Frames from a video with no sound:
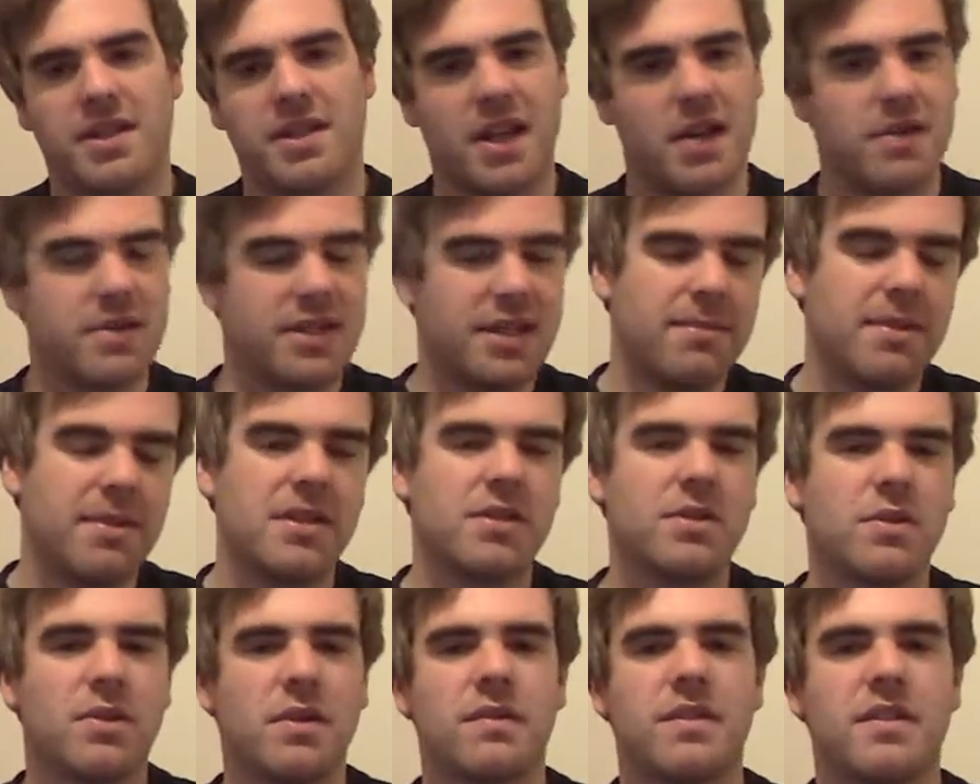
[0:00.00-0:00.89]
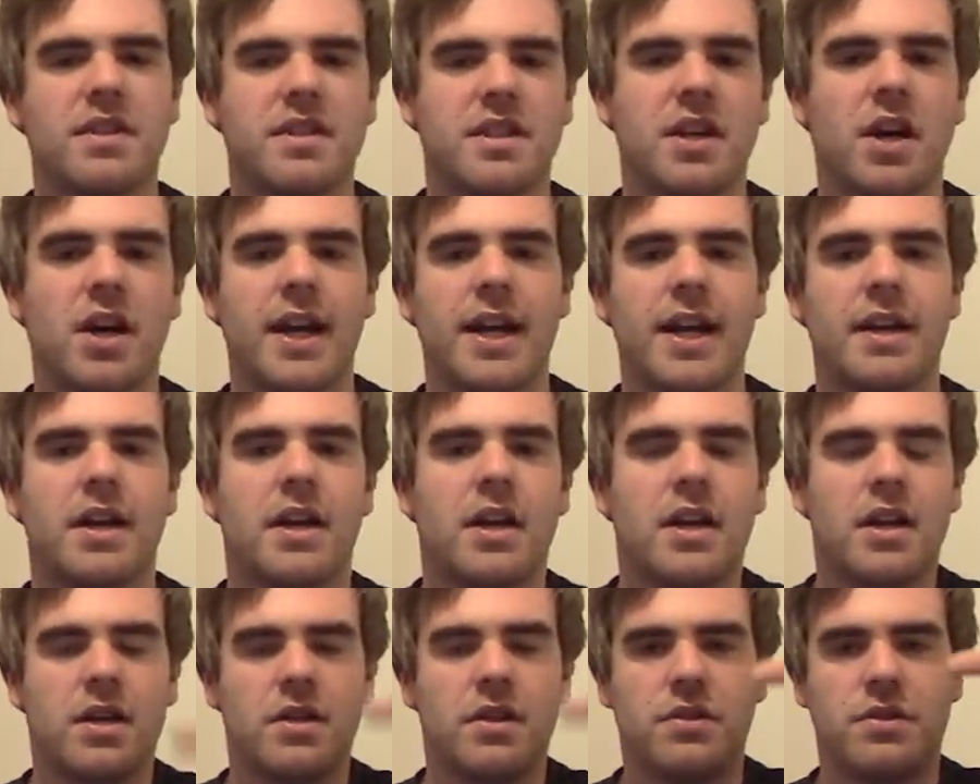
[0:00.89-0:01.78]
So similar sort of design
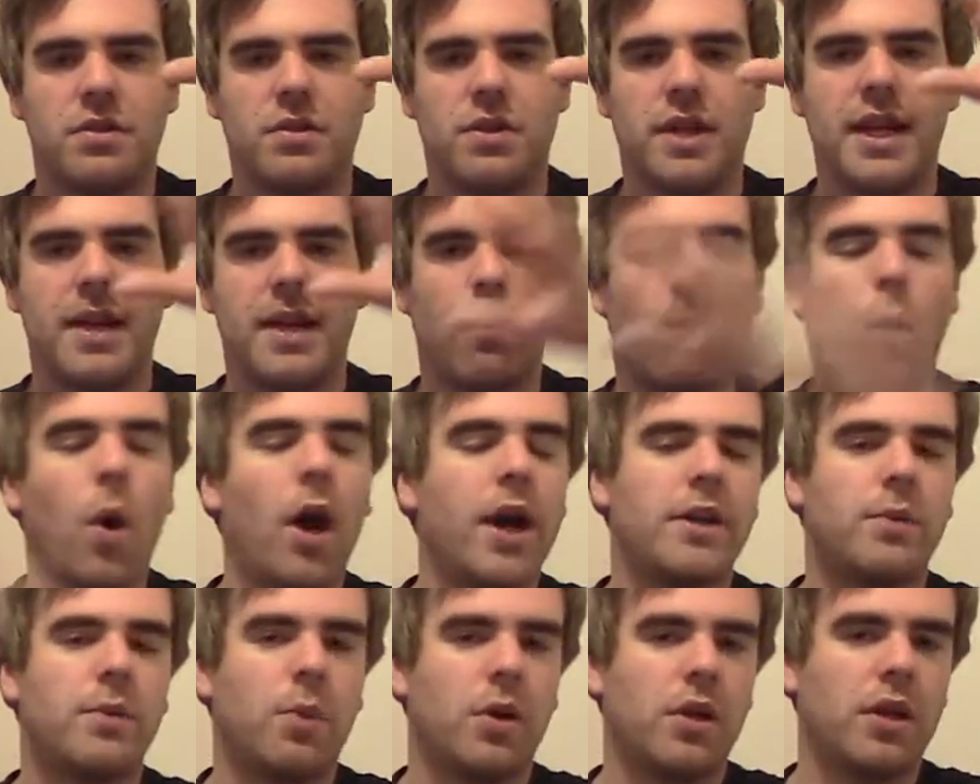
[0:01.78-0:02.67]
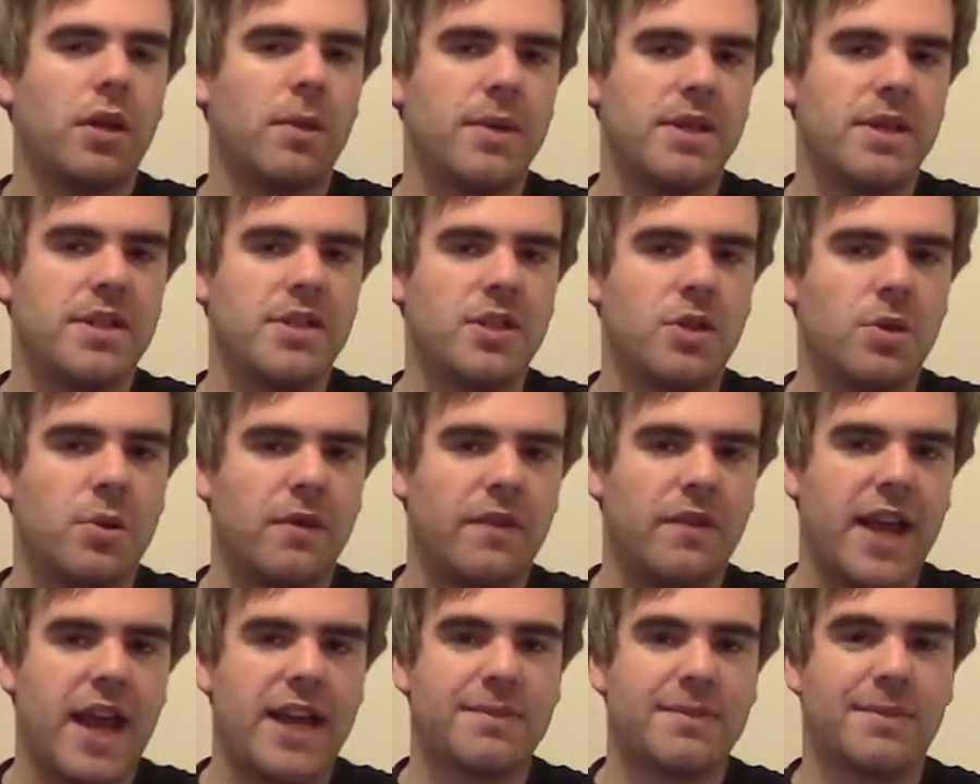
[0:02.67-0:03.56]
to the white one that we saw
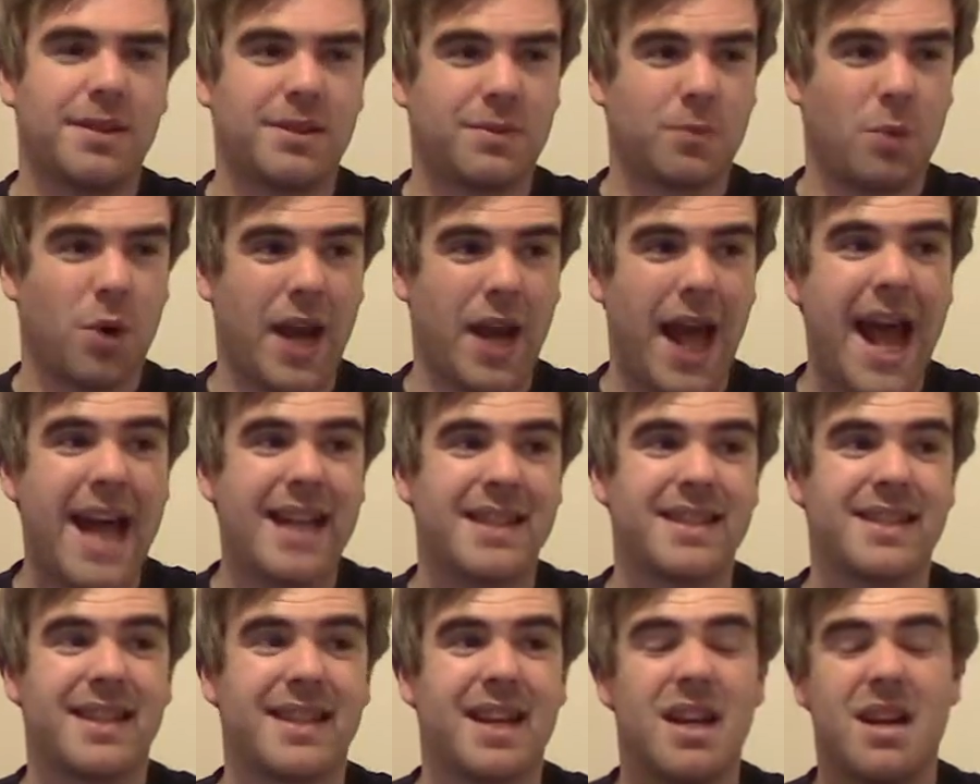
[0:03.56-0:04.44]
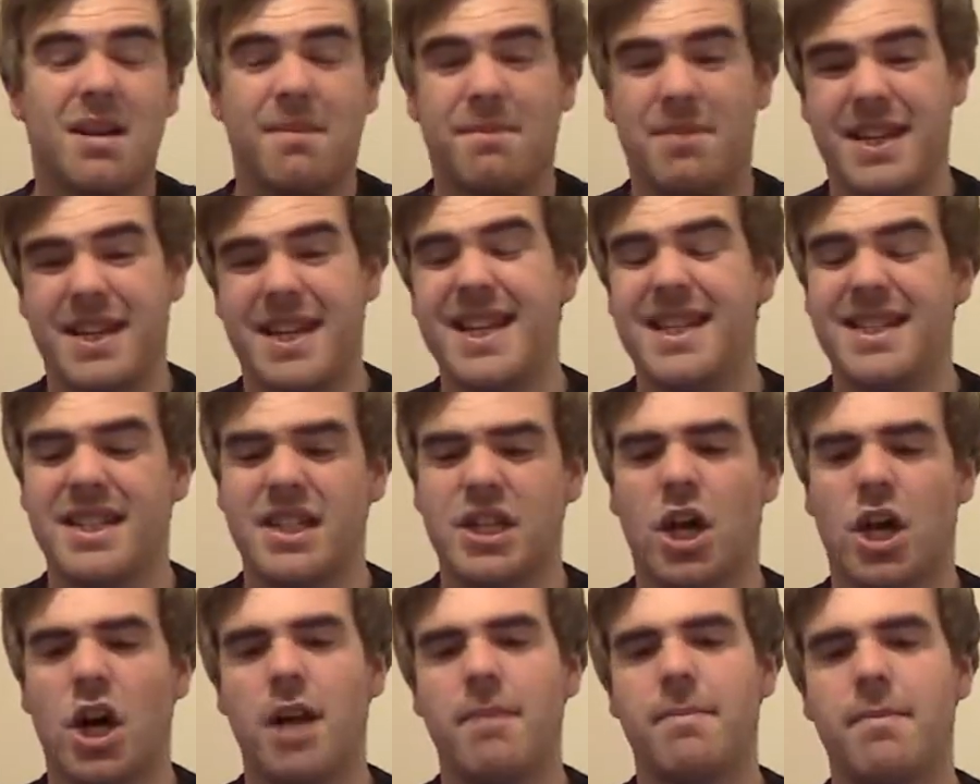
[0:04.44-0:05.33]
with the Xbox One S, but this
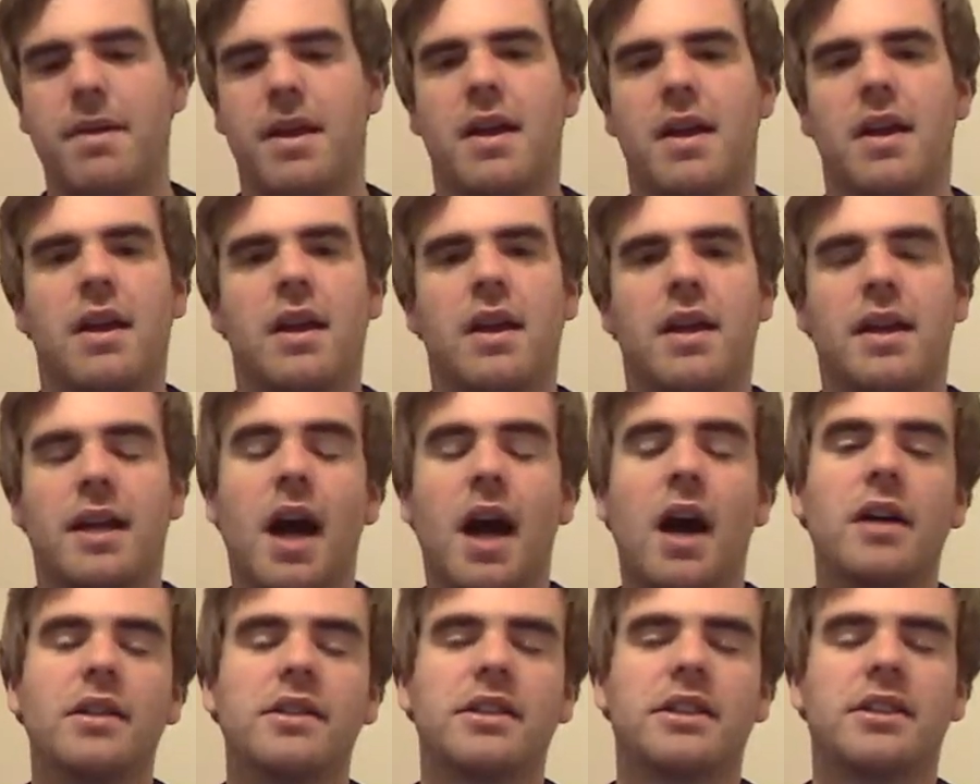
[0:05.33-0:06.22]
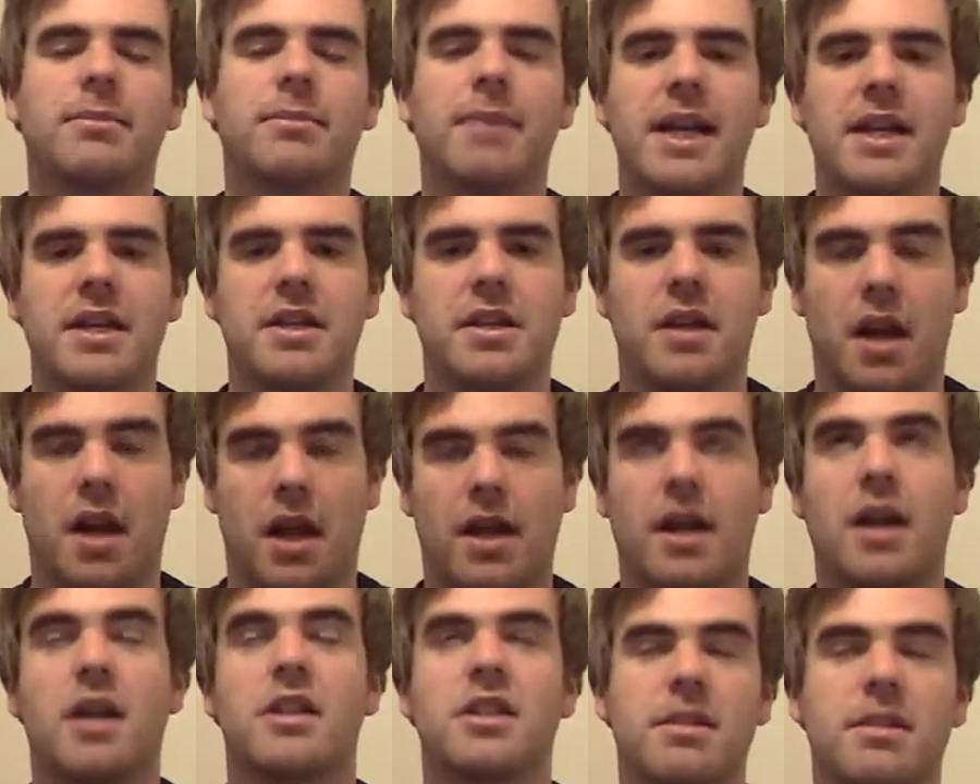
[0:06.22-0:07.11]
time
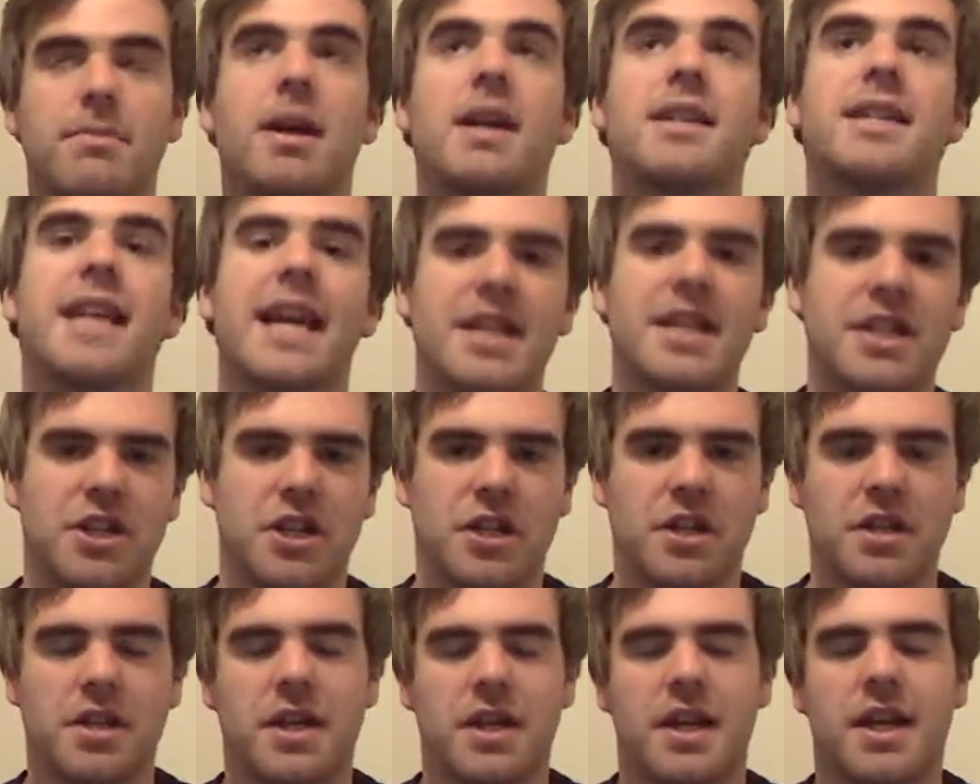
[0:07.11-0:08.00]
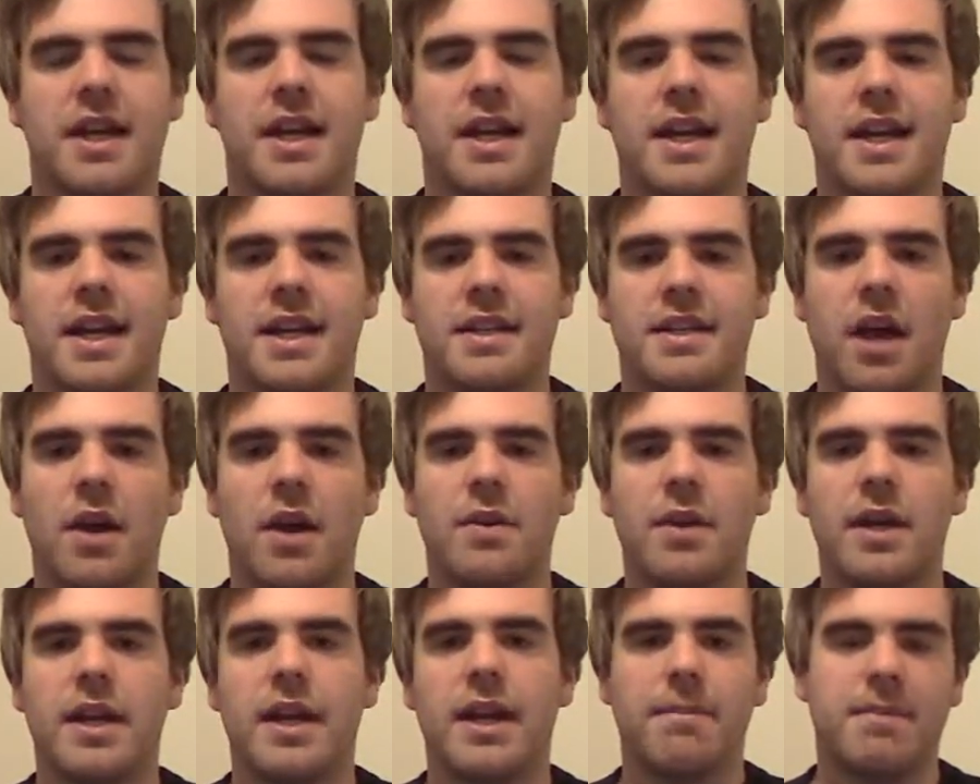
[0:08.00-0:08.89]
customization is
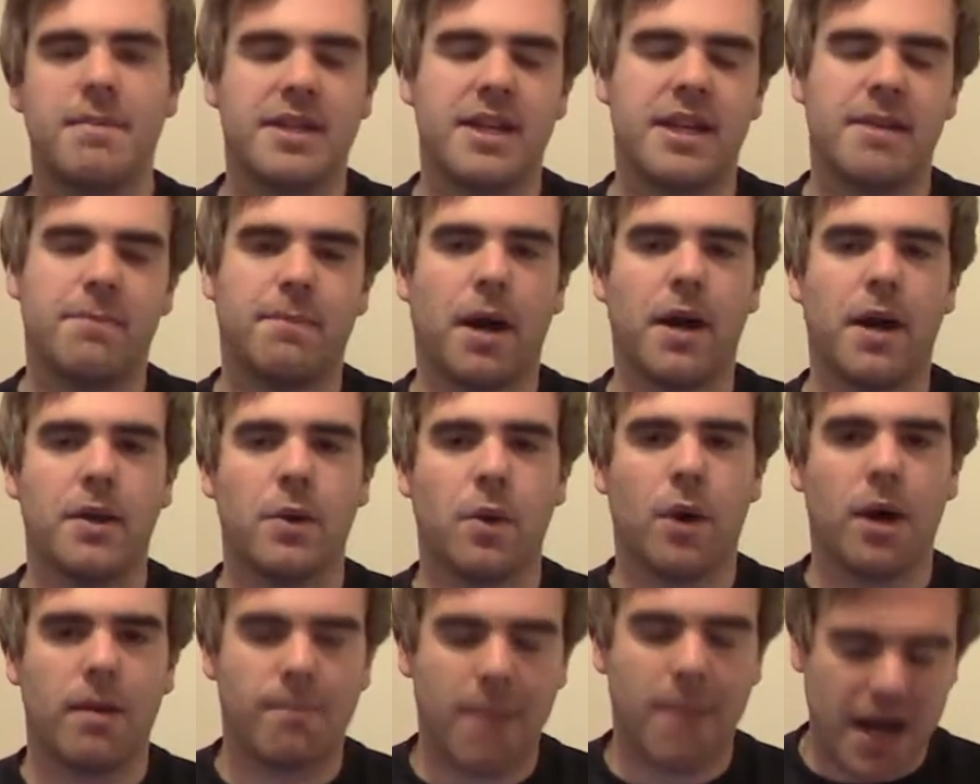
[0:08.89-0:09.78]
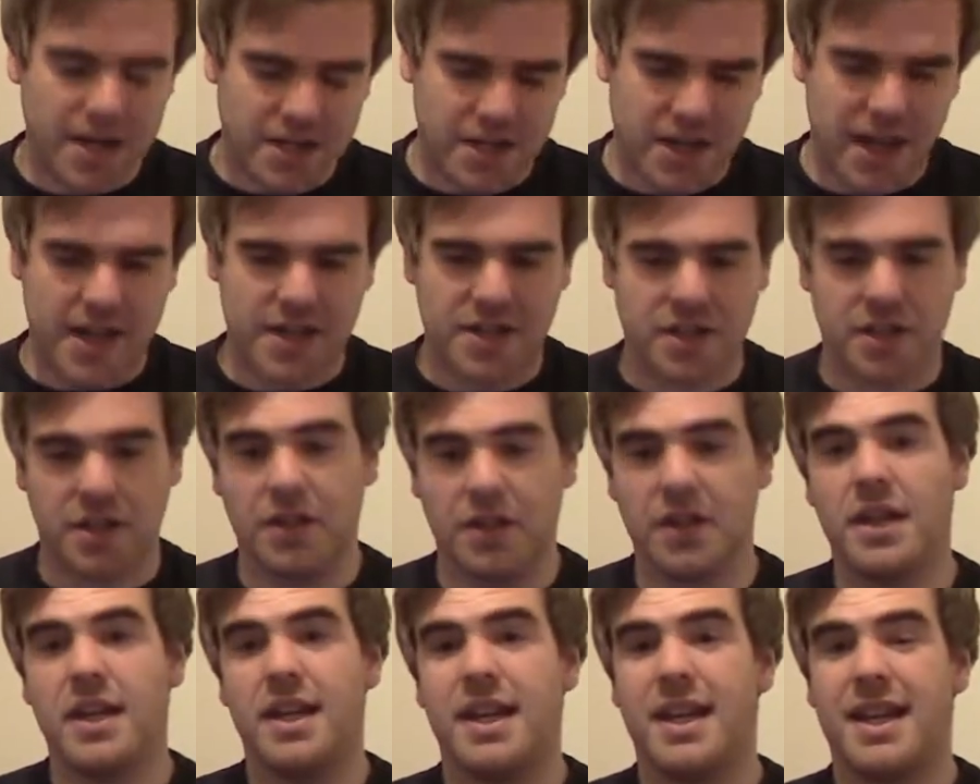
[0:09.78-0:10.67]
only limited by your imagination.